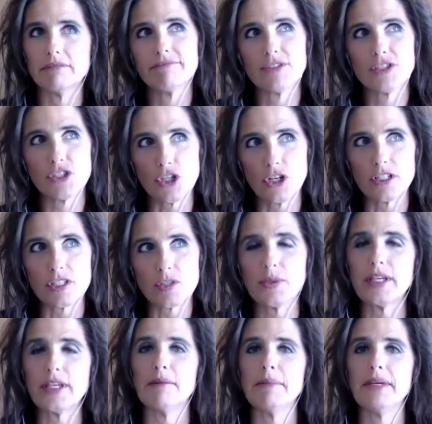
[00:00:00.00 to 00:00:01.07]
starts, we
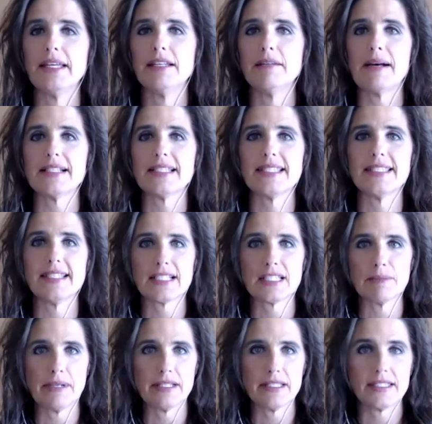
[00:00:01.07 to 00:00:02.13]
come in about 6
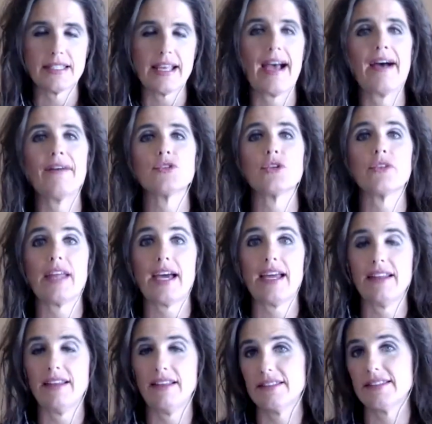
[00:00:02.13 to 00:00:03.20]
months after that
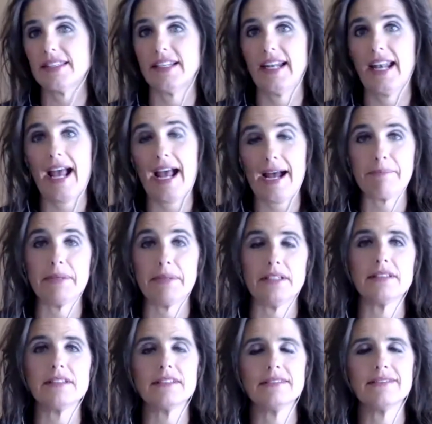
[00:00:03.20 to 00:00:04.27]
incident
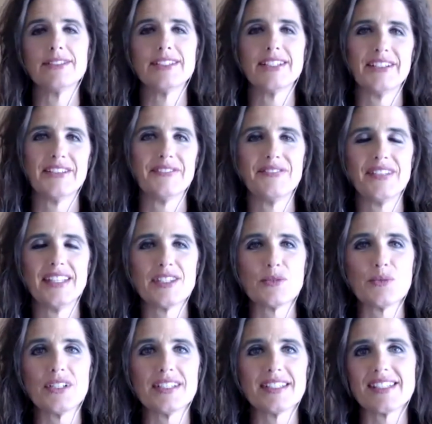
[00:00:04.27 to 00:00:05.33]
happened. So that's
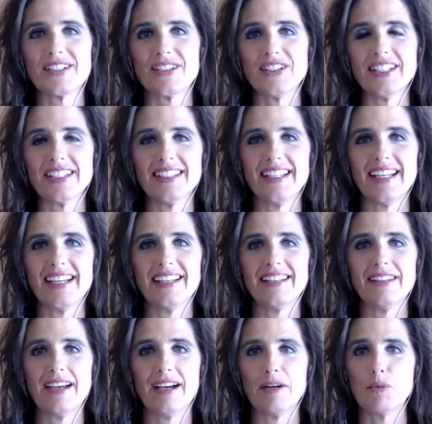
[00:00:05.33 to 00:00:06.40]
where it started.
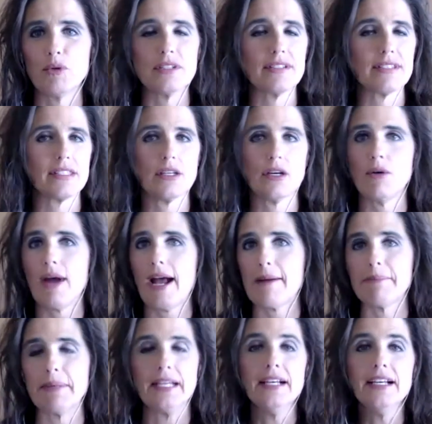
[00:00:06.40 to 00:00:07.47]
And we're just so
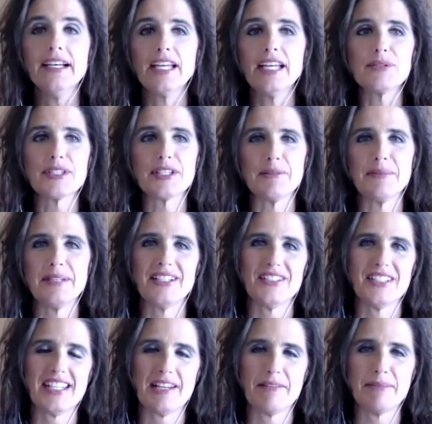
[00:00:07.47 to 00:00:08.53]
happy. He was going to be here
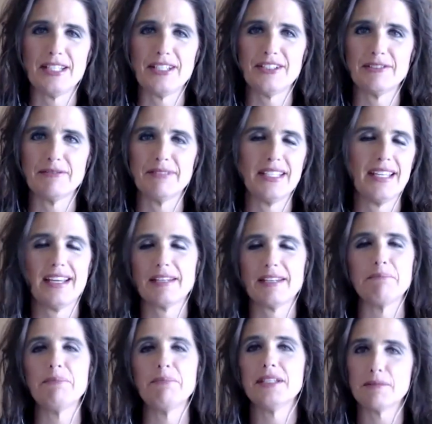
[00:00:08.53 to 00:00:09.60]
today, but he couldn't. He had a
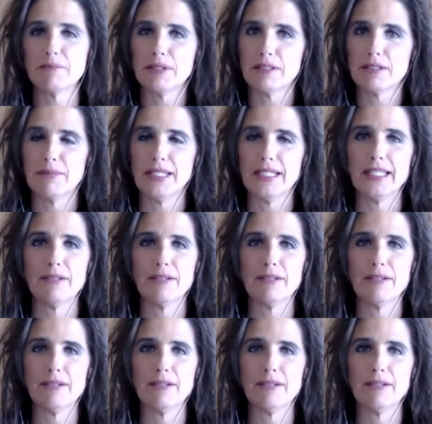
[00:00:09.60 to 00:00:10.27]
big meeting